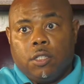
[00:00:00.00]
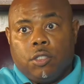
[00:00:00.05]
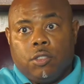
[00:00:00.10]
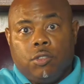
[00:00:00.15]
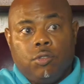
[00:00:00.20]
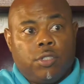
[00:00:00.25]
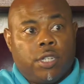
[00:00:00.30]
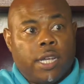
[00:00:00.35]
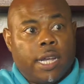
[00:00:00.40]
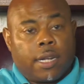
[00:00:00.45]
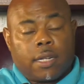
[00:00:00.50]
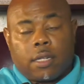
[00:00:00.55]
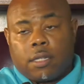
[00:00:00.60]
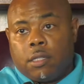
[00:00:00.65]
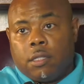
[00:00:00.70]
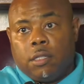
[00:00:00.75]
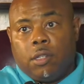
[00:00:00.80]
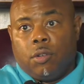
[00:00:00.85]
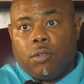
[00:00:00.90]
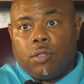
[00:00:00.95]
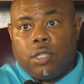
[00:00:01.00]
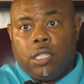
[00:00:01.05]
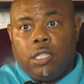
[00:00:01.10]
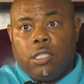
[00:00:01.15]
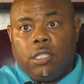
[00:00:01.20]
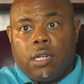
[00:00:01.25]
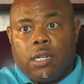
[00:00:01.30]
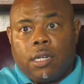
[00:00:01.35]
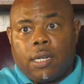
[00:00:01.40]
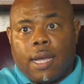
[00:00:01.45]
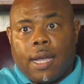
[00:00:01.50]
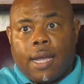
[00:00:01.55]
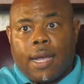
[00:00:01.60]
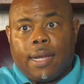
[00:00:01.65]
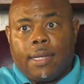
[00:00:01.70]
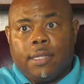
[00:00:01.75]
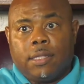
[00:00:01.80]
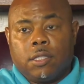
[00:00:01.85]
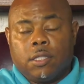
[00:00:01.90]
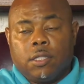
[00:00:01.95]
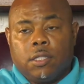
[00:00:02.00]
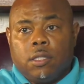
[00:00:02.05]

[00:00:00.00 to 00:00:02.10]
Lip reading: you check these young guys.